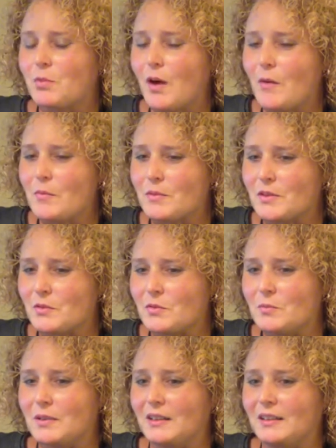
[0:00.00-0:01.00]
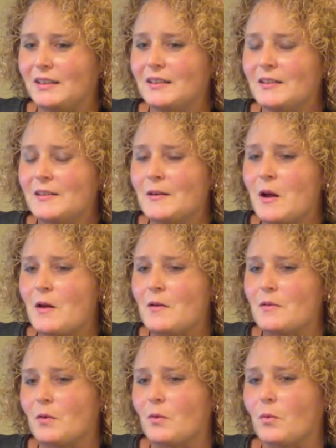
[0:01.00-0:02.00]
Probably would be
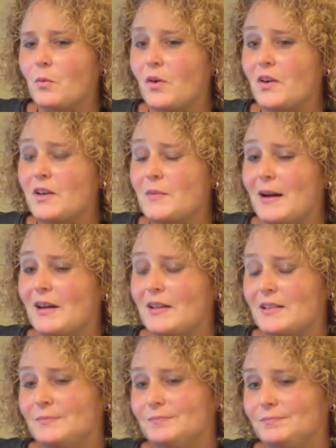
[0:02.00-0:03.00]
worried about